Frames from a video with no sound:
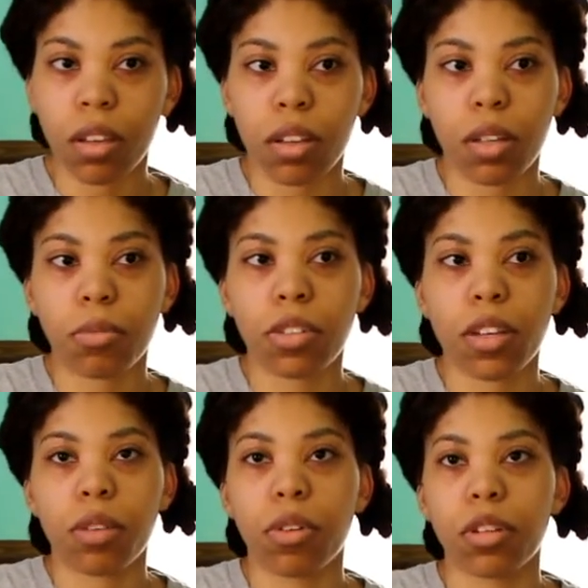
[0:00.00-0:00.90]
I'm just
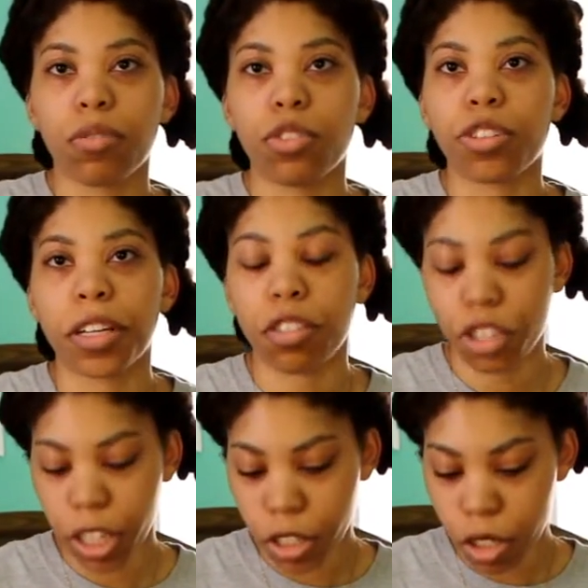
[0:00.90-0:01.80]
like, what if you tried to
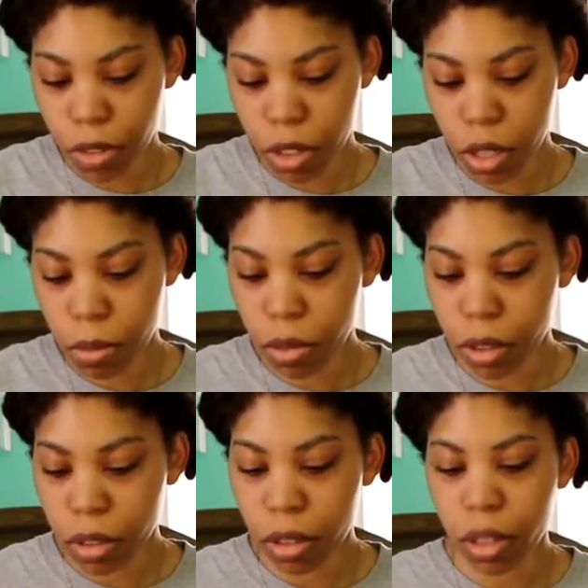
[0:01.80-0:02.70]
change for
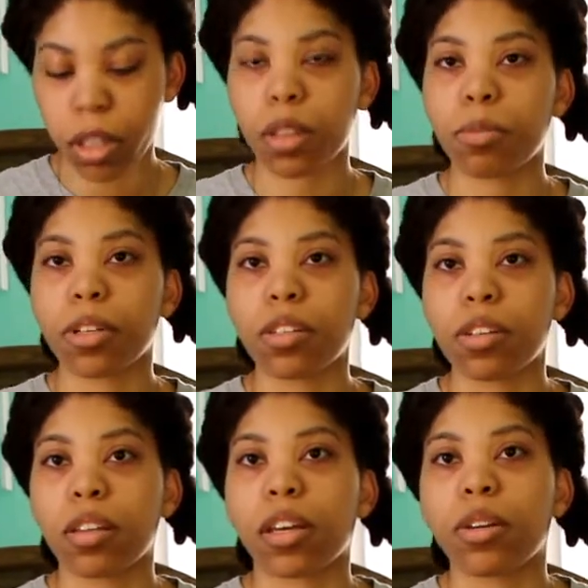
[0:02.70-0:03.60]
someone and the
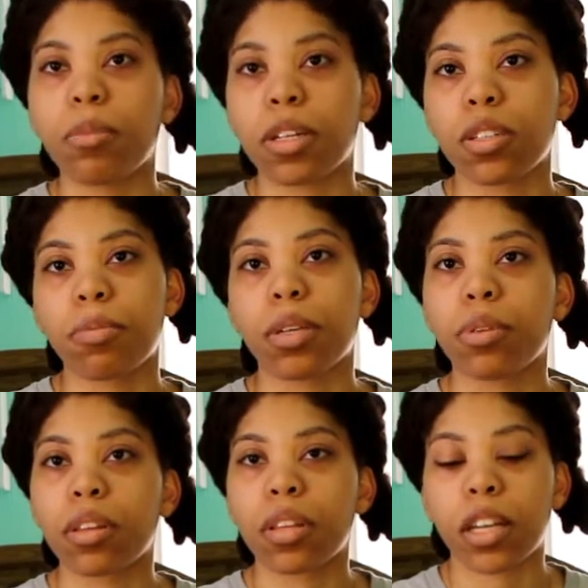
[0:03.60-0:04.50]
person that you're meant to be
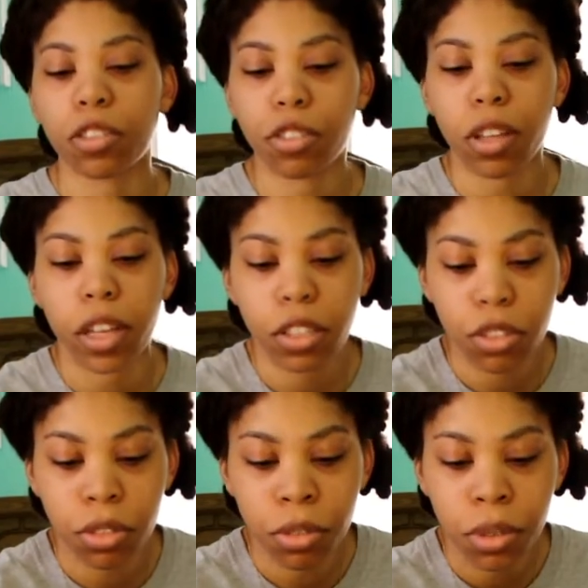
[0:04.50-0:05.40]
with actually liked
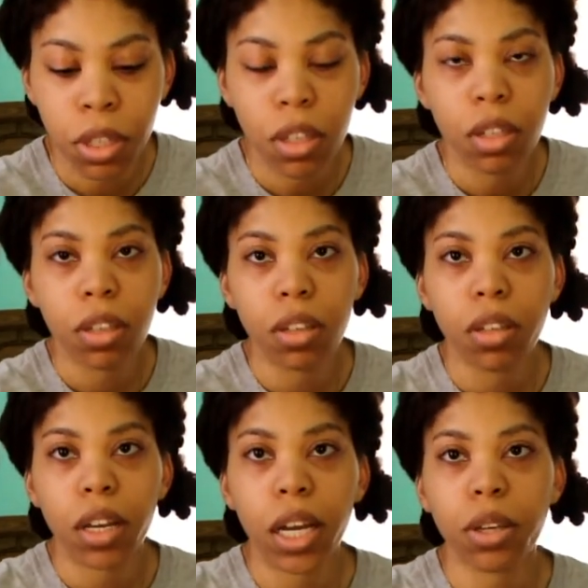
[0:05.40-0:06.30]
you
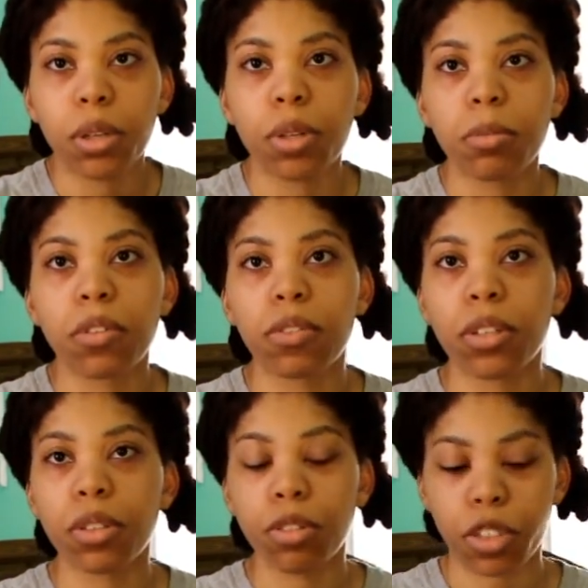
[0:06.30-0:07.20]
how you were before
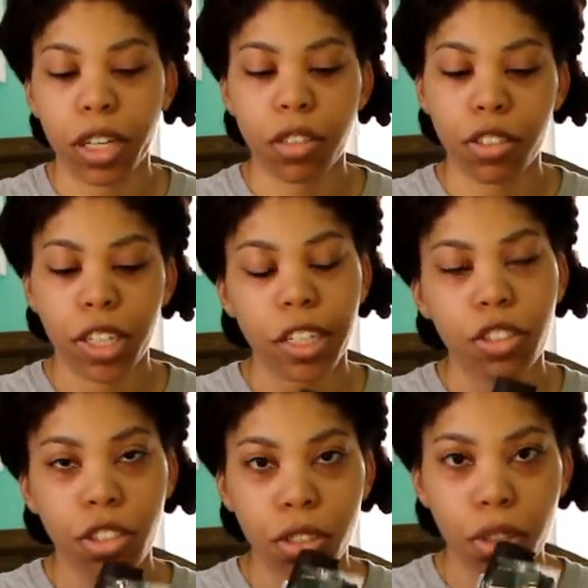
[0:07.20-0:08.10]
you tried to
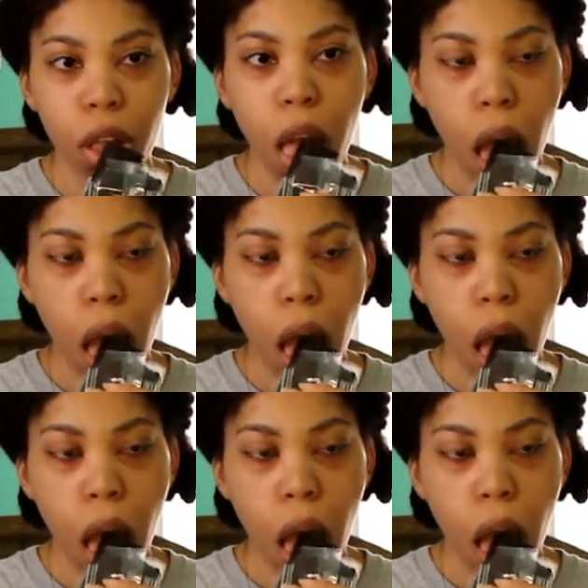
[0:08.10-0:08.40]
change, you know?